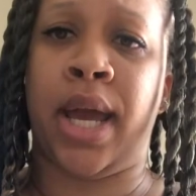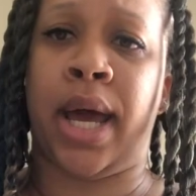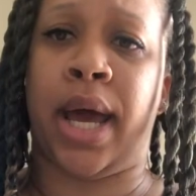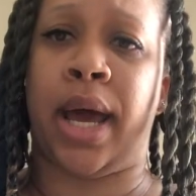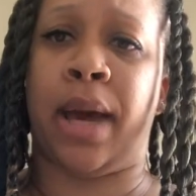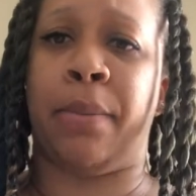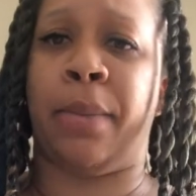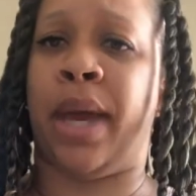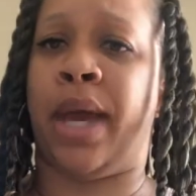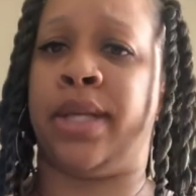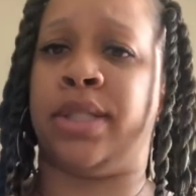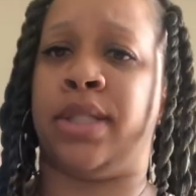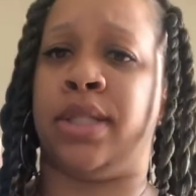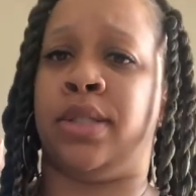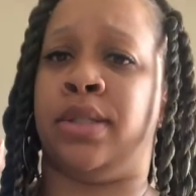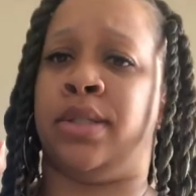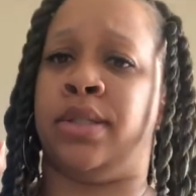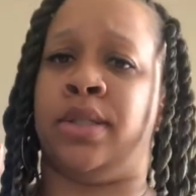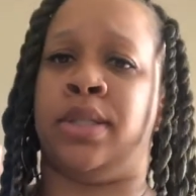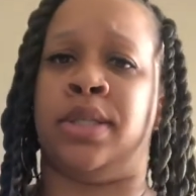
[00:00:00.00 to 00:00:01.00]
It has
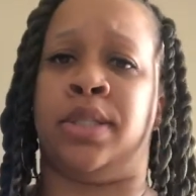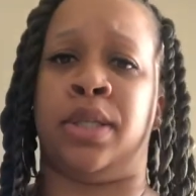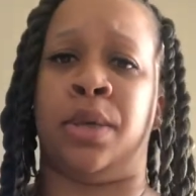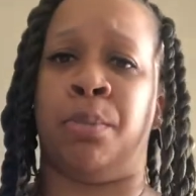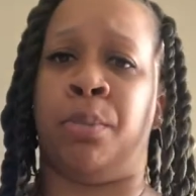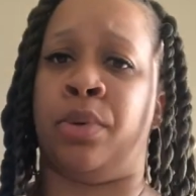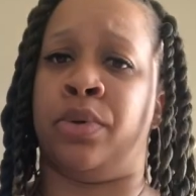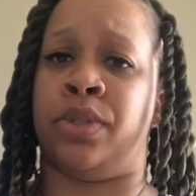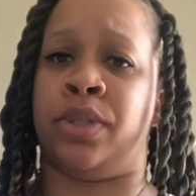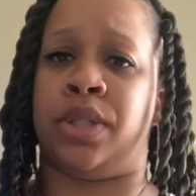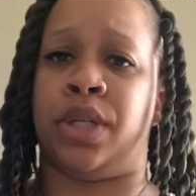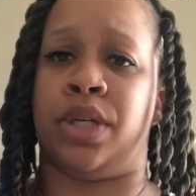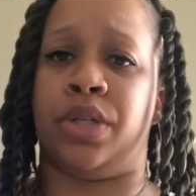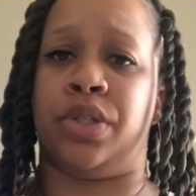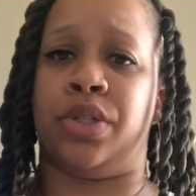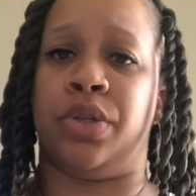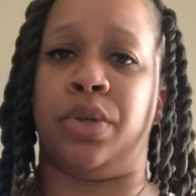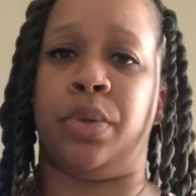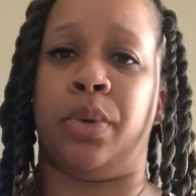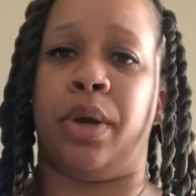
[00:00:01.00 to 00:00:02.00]
a simple scent
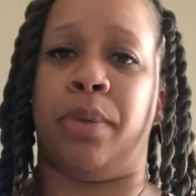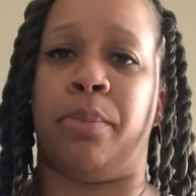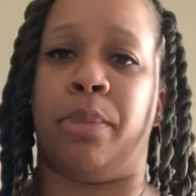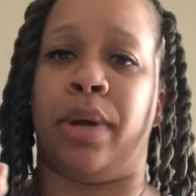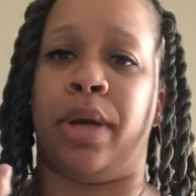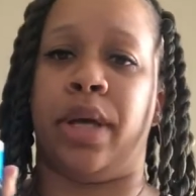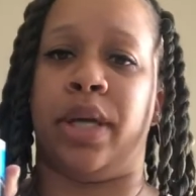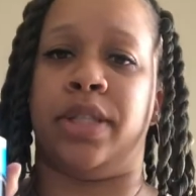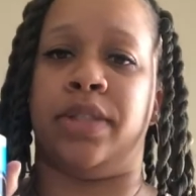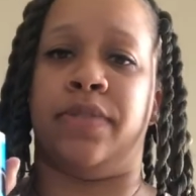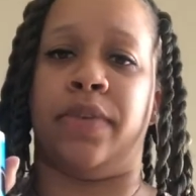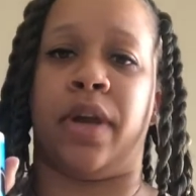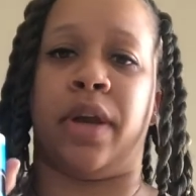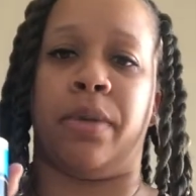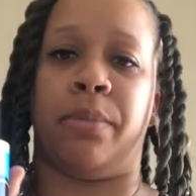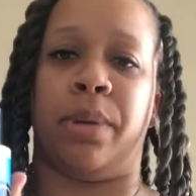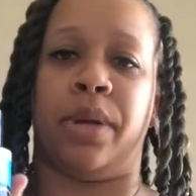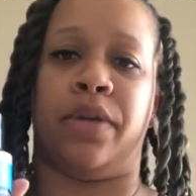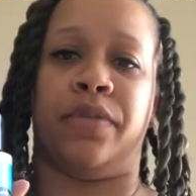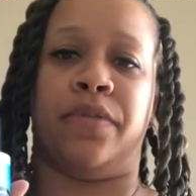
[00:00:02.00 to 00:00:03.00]
to it, but it's very
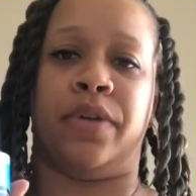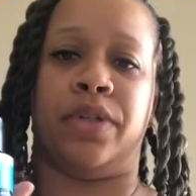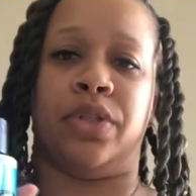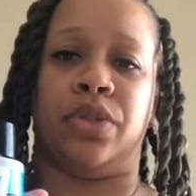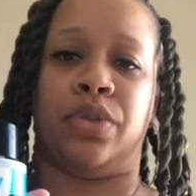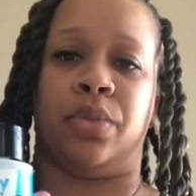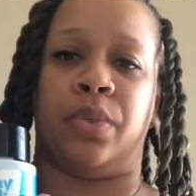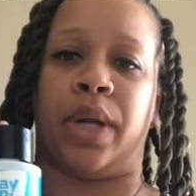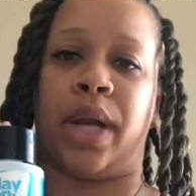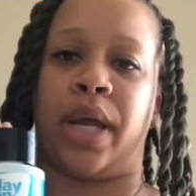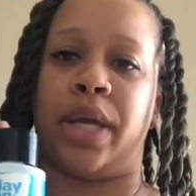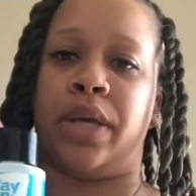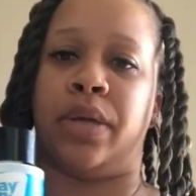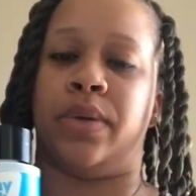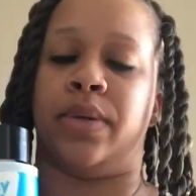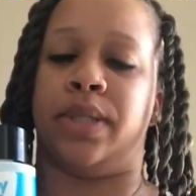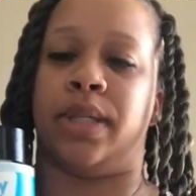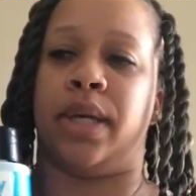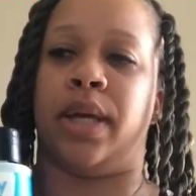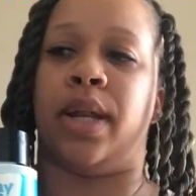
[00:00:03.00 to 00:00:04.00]
beneficial when I
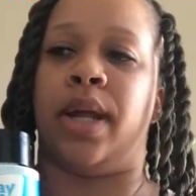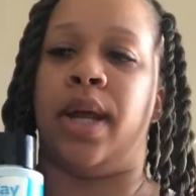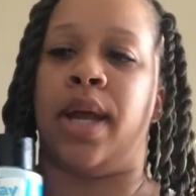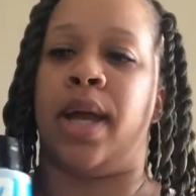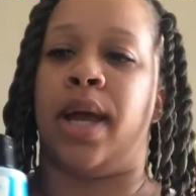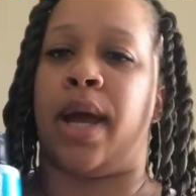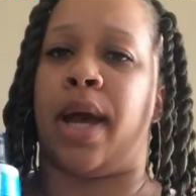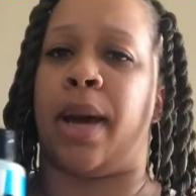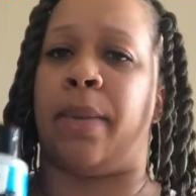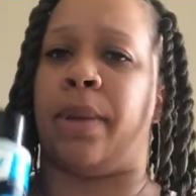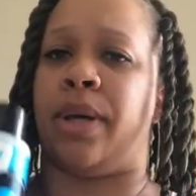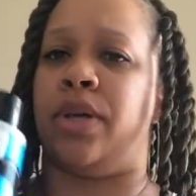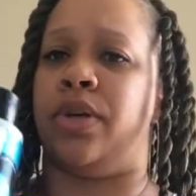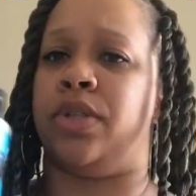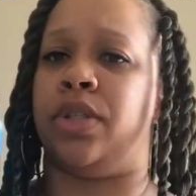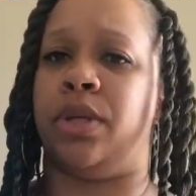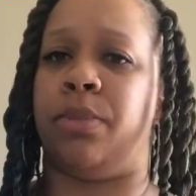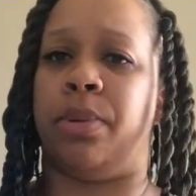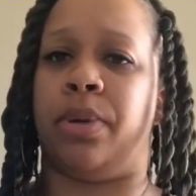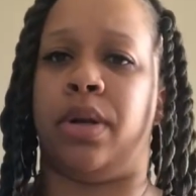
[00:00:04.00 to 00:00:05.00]
use it. I
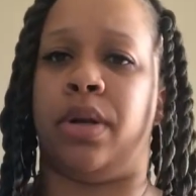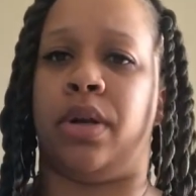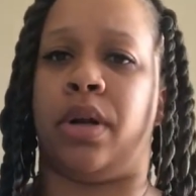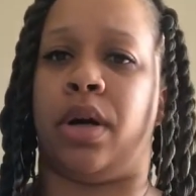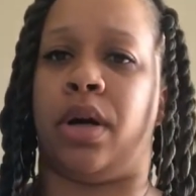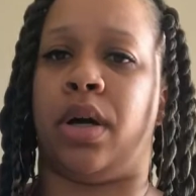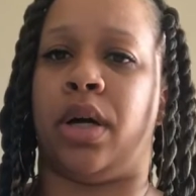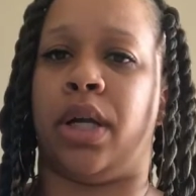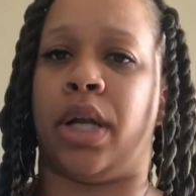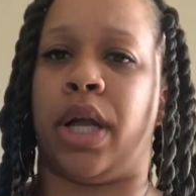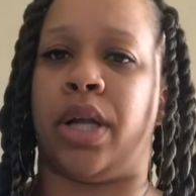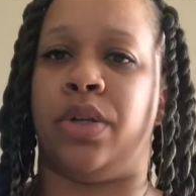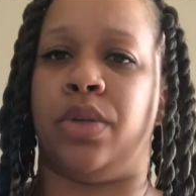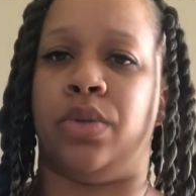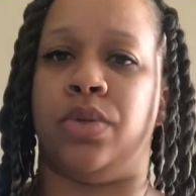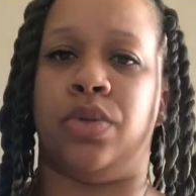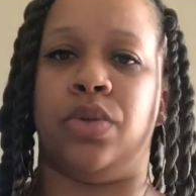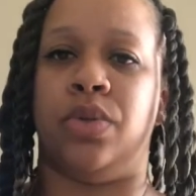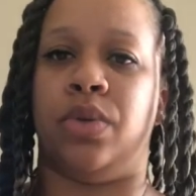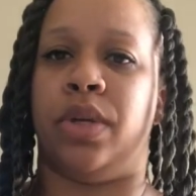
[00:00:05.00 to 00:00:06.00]
usually put it on. I do
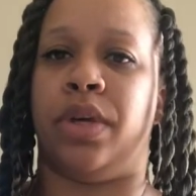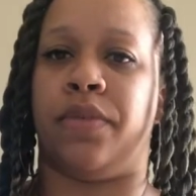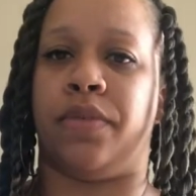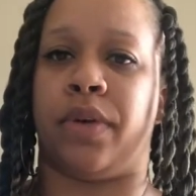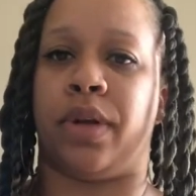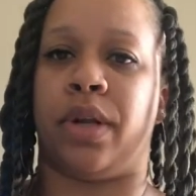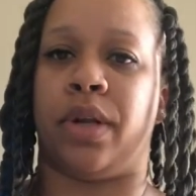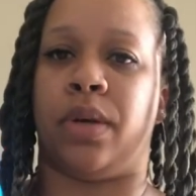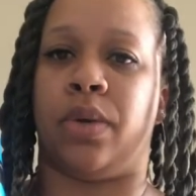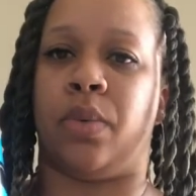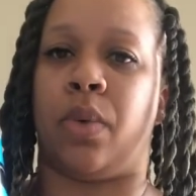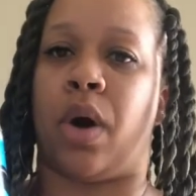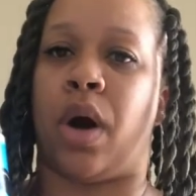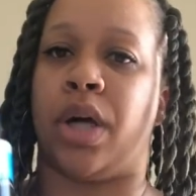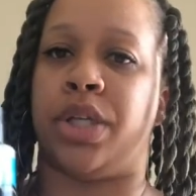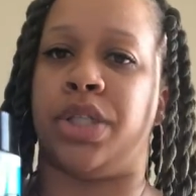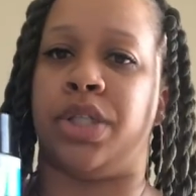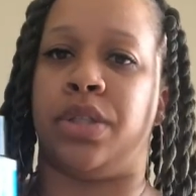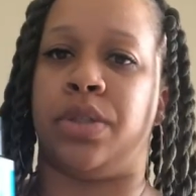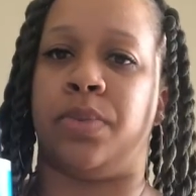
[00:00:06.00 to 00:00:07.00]
2 different
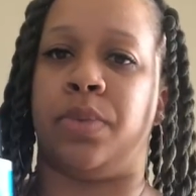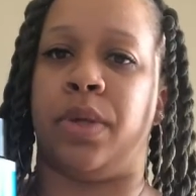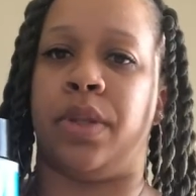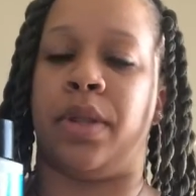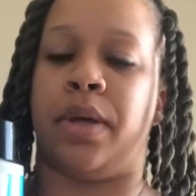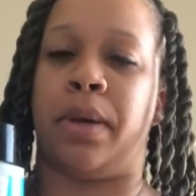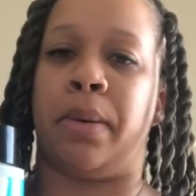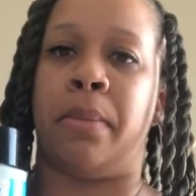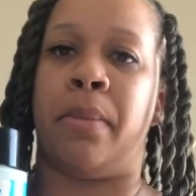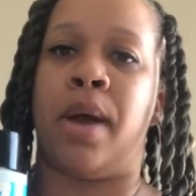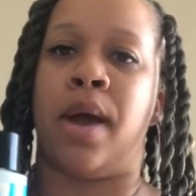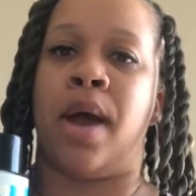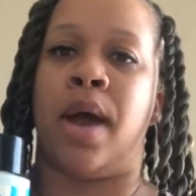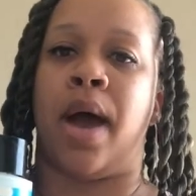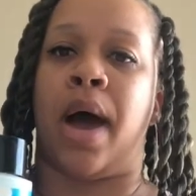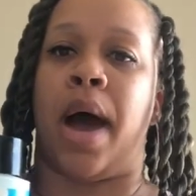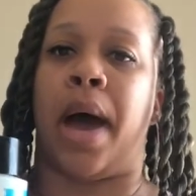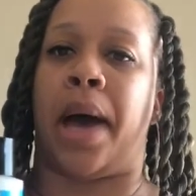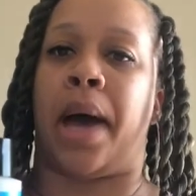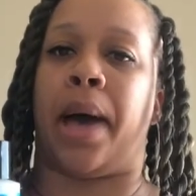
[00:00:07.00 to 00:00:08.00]
washes with him,
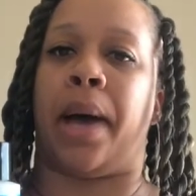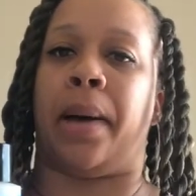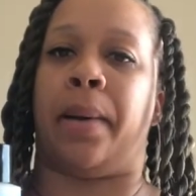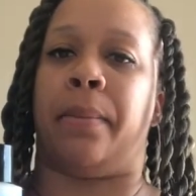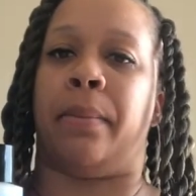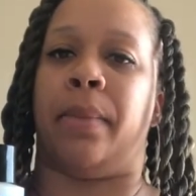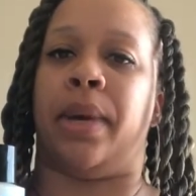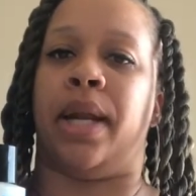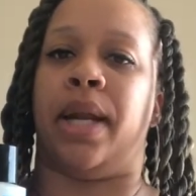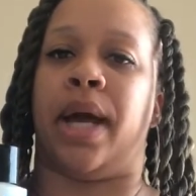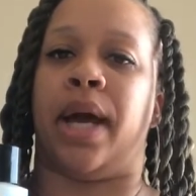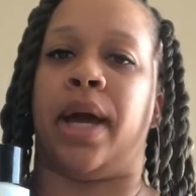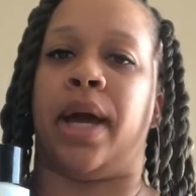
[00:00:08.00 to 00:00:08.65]
and